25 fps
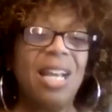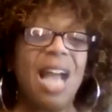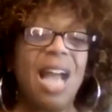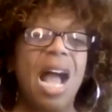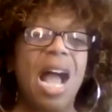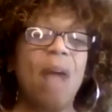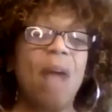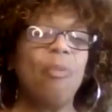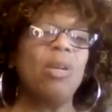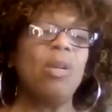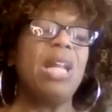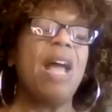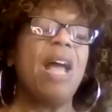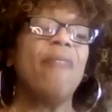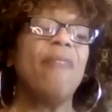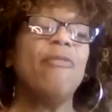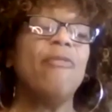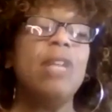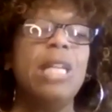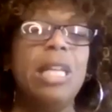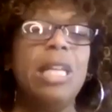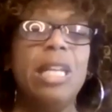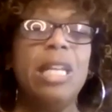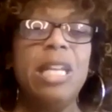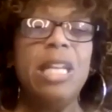I would have
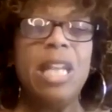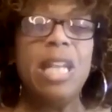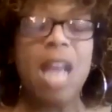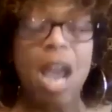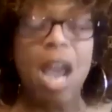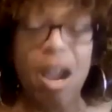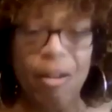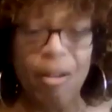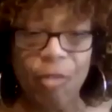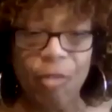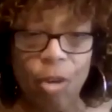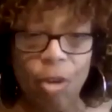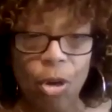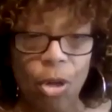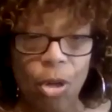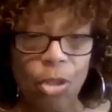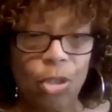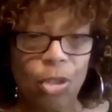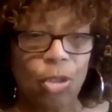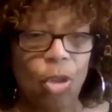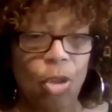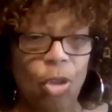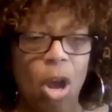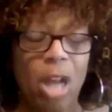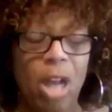never
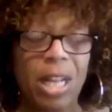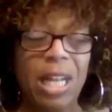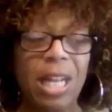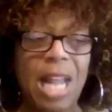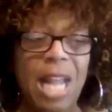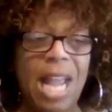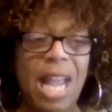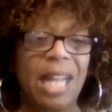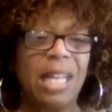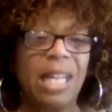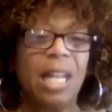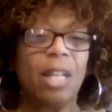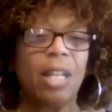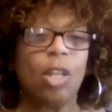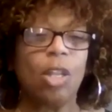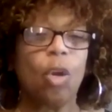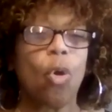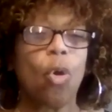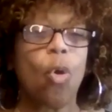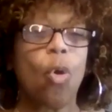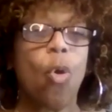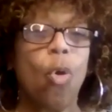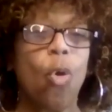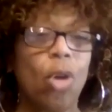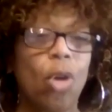started any of the
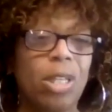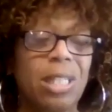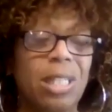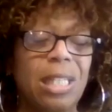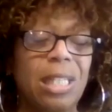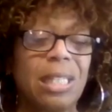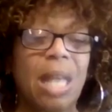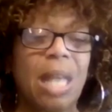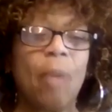courses.